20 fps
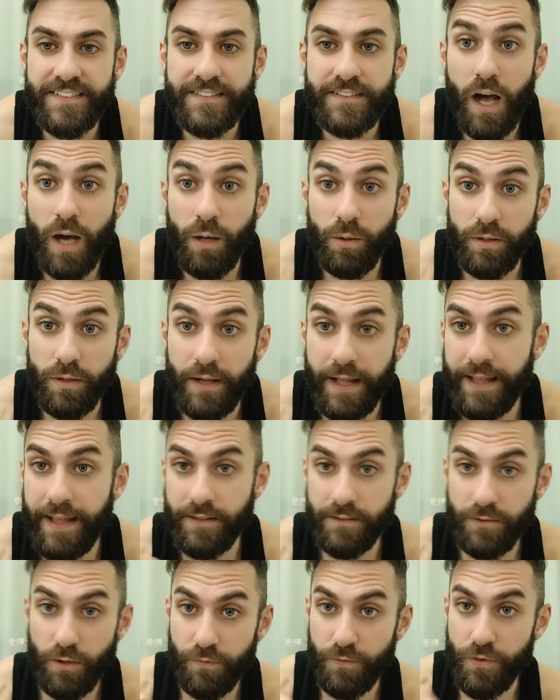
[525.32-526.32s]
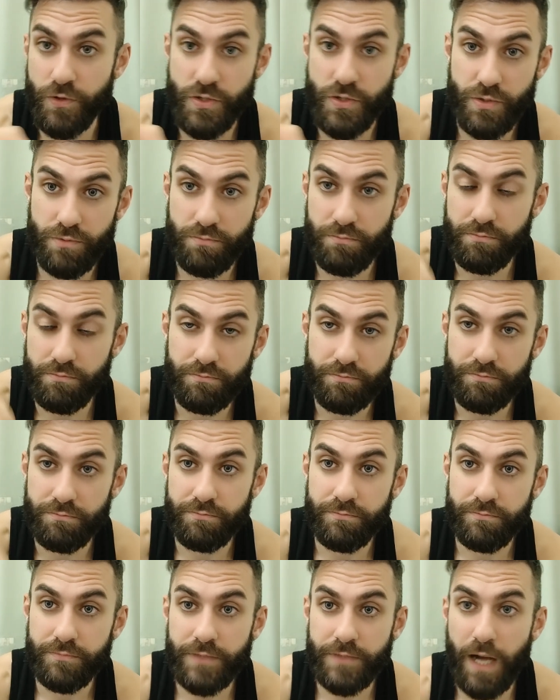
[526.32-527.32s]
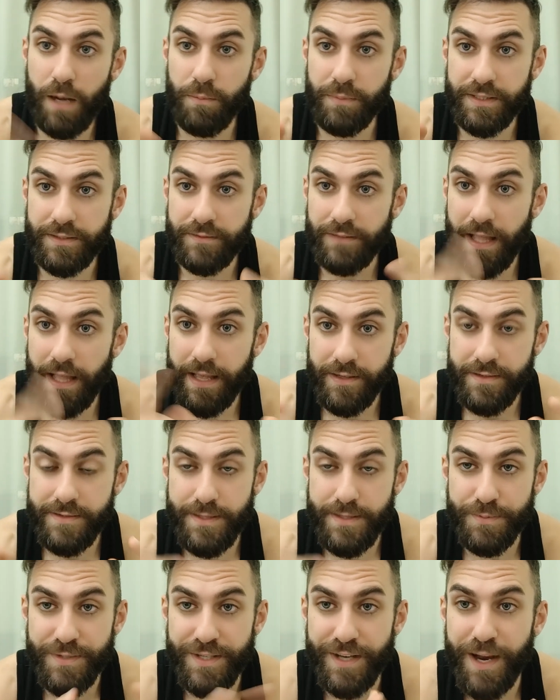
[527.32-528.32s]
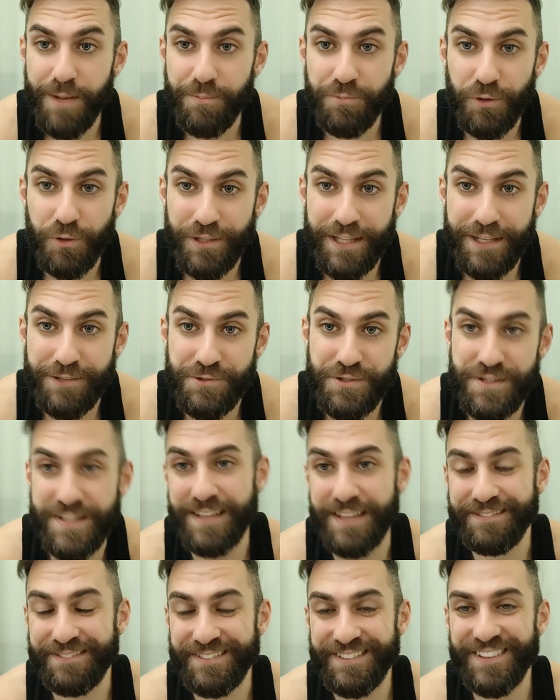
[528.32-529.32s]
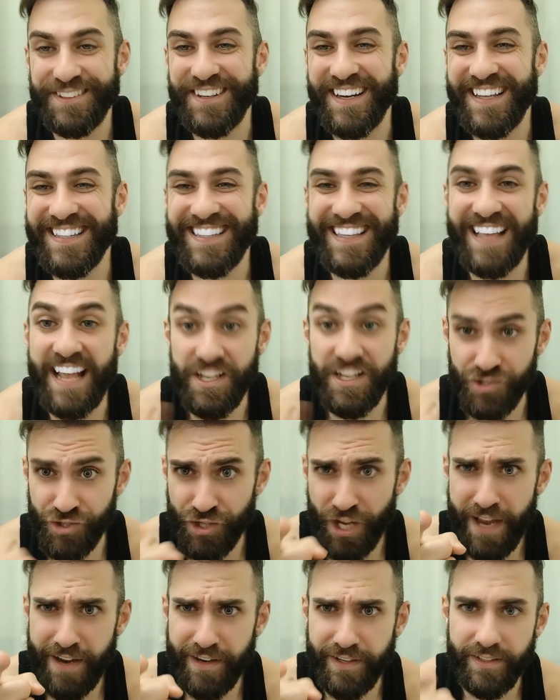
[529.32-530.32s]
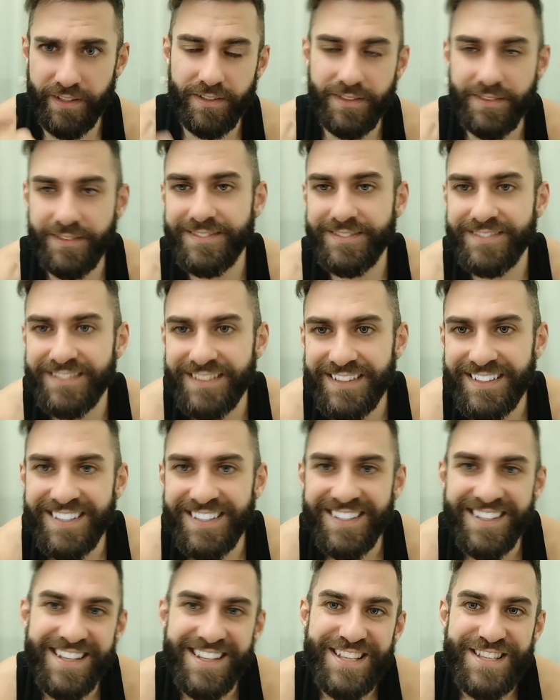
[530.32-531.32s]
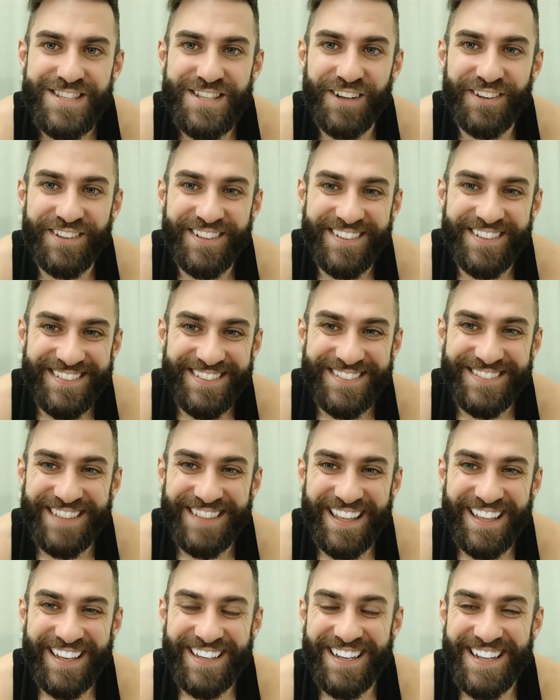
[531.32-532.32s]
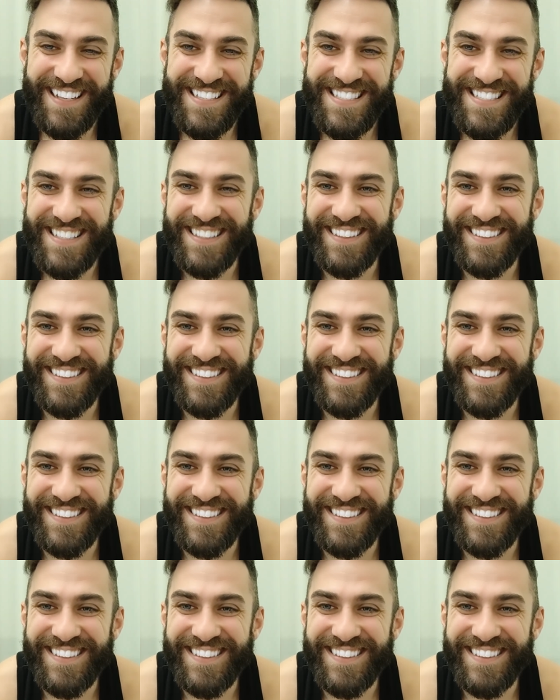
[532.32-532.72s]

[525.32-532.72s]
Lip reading: Oh, and of course, comment, like, subscribe, all that good stuff. All right, and share. So take care, guys.